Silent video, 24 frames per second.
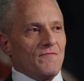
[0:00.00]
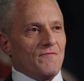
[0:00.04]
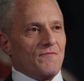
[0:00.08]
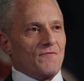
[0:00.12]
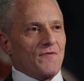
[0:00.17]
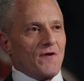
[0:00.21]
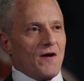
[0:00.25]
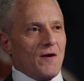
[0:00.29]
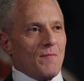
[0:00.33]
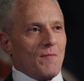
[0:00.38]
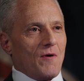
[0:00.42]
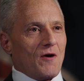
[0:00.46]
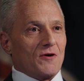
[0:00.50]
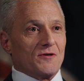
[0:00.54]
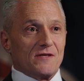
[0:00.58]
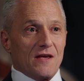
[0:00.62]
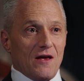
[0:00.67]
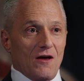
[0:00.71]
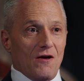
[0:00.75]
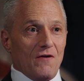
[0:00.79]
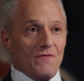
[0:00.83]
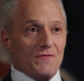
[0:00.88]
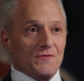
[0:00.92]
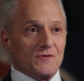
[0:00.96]
from
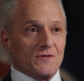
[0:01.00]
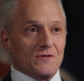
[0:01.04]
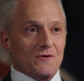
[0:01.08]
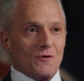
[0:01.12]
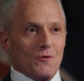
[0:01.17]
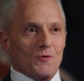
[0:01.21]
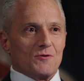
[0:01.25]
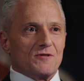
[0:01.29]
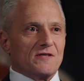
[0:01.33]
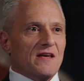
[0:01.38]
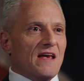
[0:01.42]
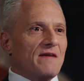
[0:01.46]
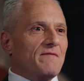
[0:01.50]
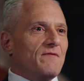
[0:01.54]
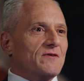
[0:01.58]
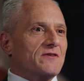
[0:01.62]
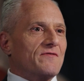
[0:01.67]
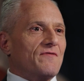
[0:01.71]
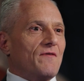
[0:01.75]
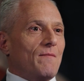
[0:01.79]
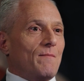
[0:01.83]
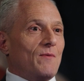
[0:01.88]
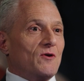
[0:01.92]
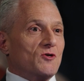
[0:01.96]
ourselves or save
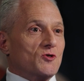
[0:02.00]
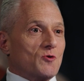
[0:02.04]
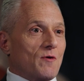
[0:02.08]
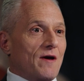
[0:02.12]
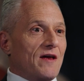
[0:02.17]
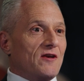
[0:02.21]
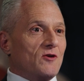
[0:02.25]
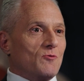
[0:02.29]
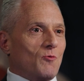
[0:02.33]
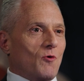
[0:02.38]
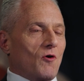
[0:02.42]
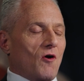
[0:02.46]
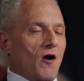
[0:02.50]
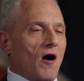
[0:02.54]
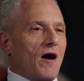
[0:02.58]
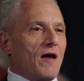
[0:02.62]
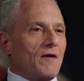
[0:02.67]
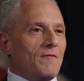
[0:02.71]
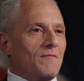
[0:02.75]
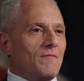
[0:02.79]
us from a trend we're on?